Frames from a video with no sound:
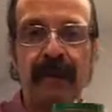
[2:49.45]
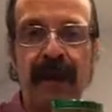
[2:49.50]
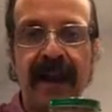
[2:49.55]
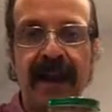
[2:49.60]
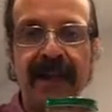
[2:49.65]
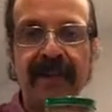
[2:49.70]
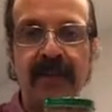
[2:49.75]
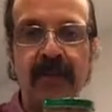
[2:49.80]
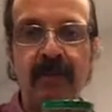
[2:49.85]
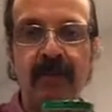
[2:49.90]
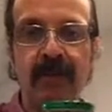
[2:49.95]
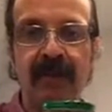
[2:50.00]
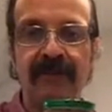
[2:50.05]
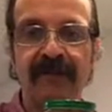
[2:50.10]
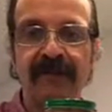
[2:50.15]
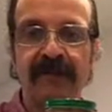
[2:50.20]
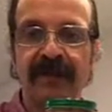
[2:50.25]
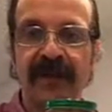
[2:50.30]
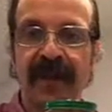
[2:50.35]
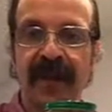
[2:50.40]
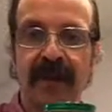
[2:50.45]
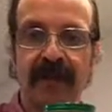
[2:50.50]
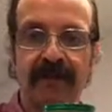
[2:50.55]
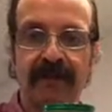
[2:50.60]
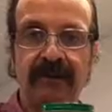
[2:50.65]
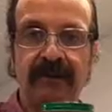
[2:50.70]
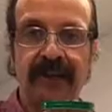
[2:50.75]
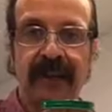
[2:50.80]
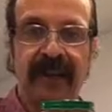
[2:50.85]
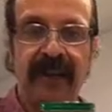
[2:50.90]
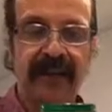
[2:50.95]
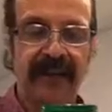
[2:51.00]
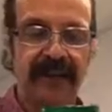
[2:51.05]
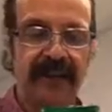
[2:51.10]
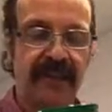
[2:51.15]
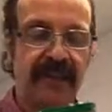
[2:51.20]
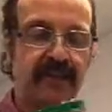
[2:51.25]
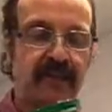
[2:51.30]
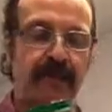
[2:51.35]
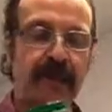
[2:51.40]
but I do love the Santa Cruz line,
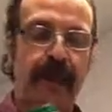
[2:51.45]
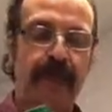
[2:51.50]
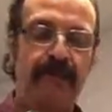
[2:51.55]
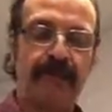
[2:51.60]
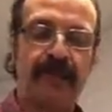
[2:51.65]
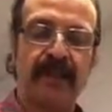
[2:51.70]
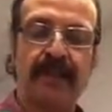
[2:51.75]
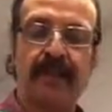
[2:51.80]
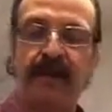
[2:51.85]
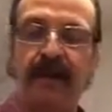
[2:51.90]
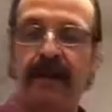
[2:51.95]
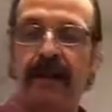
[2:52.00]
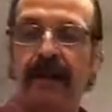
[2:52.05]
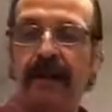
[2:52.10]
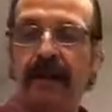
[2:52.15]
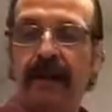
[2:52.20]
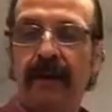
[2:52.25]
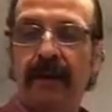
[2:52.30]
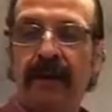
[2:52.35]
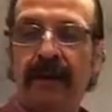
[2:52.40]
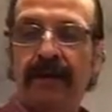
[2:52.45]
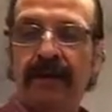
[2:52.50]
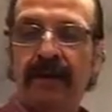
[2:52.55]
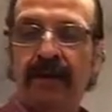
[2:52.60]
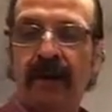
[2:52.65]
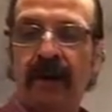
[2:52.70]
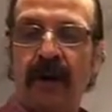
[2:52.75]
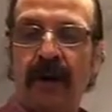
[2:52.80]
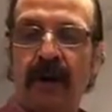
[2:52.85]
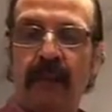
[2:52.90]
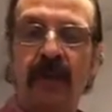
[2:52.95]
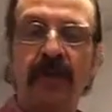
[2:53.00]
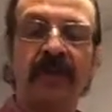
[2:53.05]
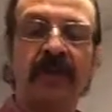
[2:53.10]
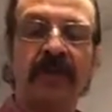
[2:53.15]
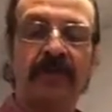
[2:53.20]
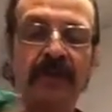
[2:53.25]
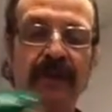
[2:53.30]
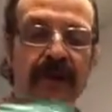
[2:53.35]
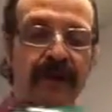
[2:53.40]
and this one happens to be the dark
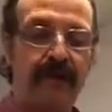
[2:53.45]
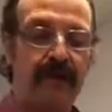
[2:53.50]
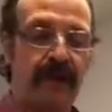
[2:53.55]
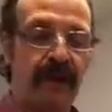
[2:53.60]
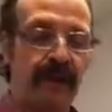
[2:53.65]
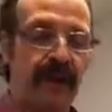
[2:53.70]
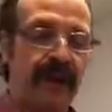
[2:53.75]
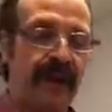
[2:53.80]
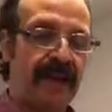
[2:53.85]
roasted peanut butter.